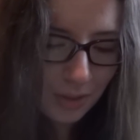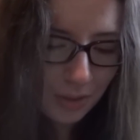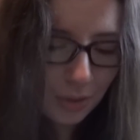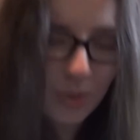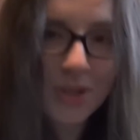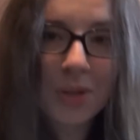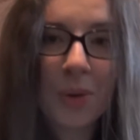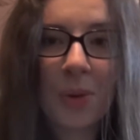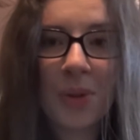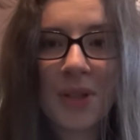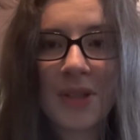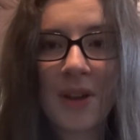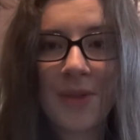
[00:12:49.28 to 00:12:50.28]
Who is the
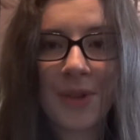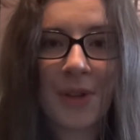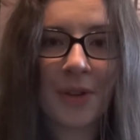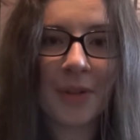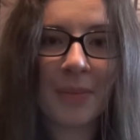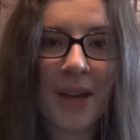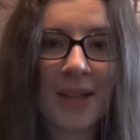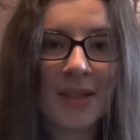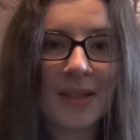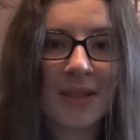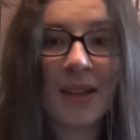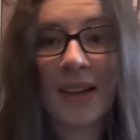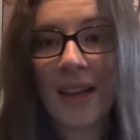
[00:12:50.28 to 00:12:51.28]
oldest of your current
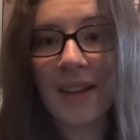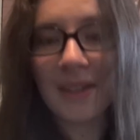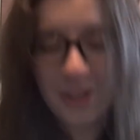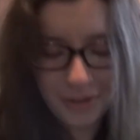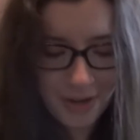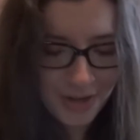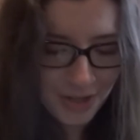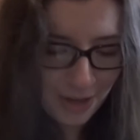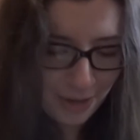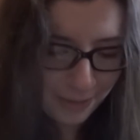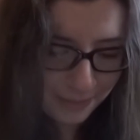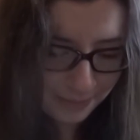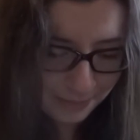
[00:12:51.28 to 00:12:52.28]
bettas? Again, Horatio.
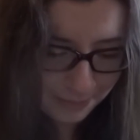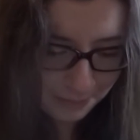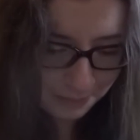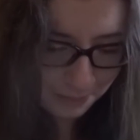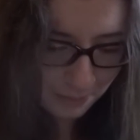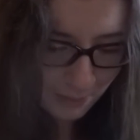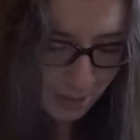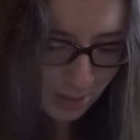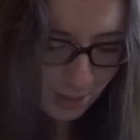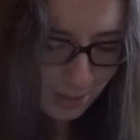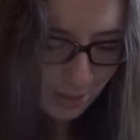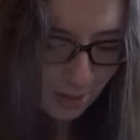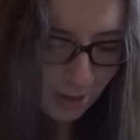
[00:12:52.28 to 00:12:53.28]

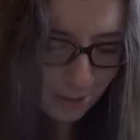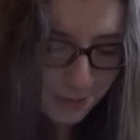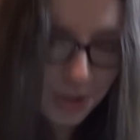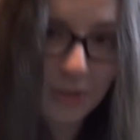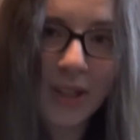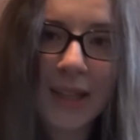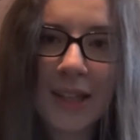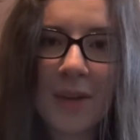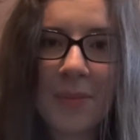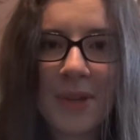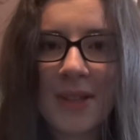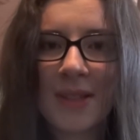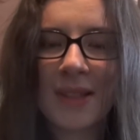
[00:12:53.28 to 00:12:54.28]
Do you like
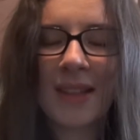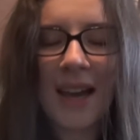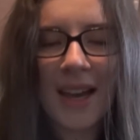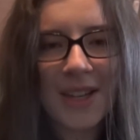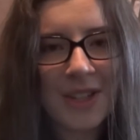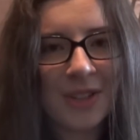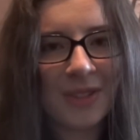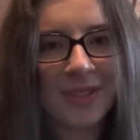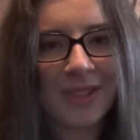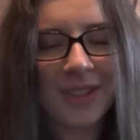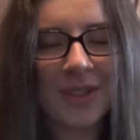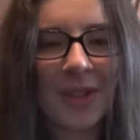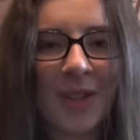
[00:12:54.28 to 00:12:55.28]
guppies? Yeah, I do.
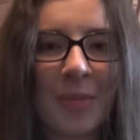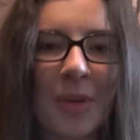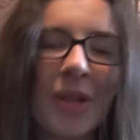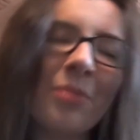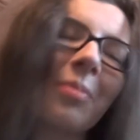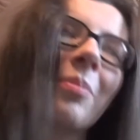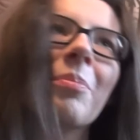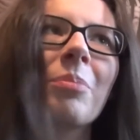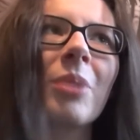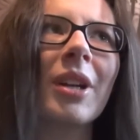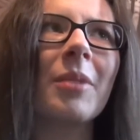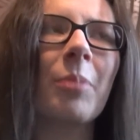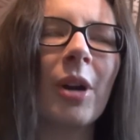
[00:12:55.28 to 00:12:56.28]
They're
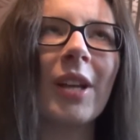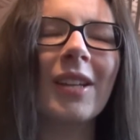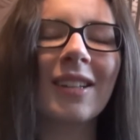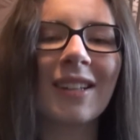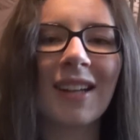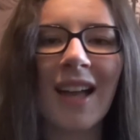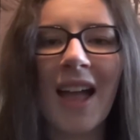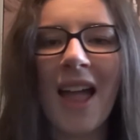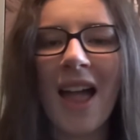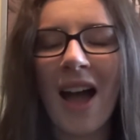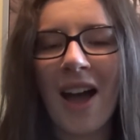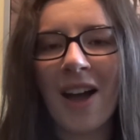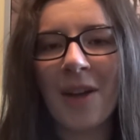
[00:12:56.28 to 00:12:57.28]
pretty.
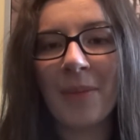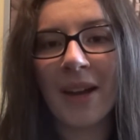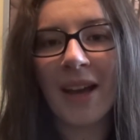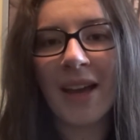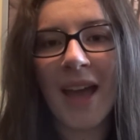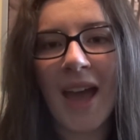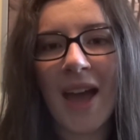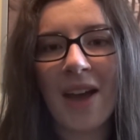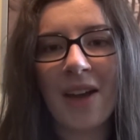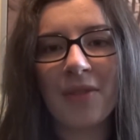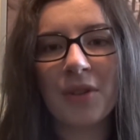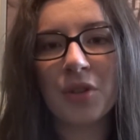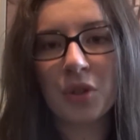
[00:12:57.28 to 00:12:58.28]
And I
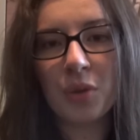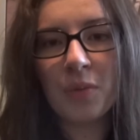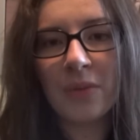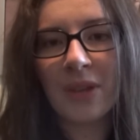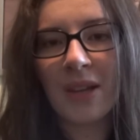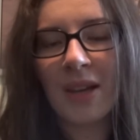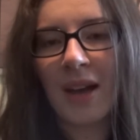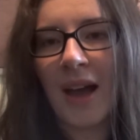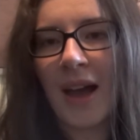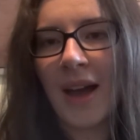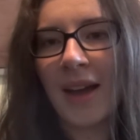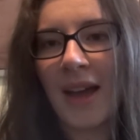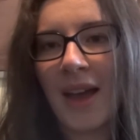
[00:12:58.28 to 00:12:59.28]
have 2.
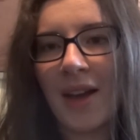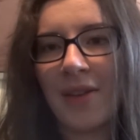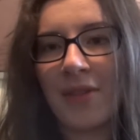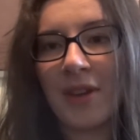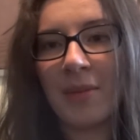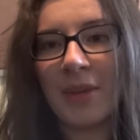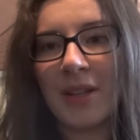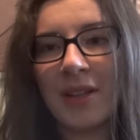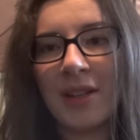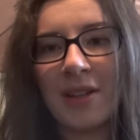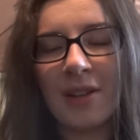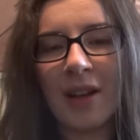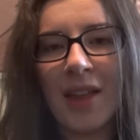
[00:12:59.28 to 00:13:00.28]
I have them in
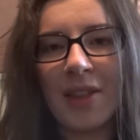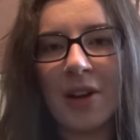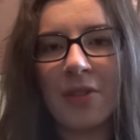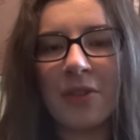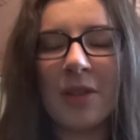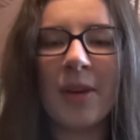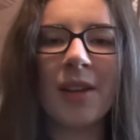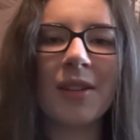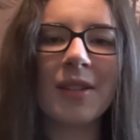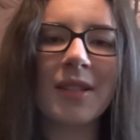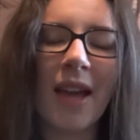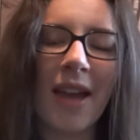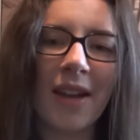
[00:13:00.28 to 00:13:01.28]
here, and they are
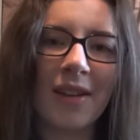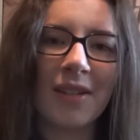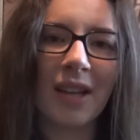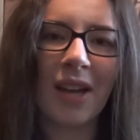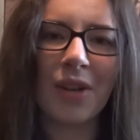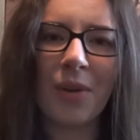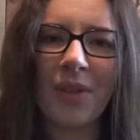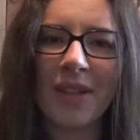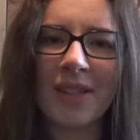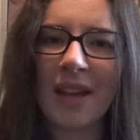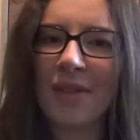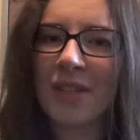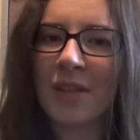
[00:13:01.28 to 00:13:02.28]
females, and I know that
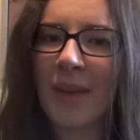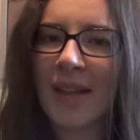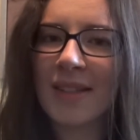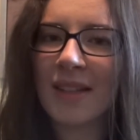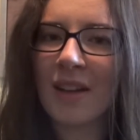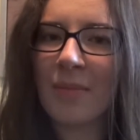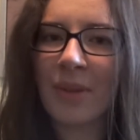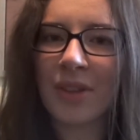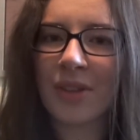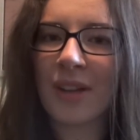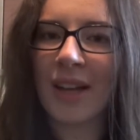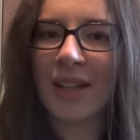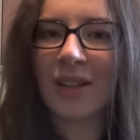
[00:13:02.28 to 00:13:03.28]
sounds like a bad setup, but they're getting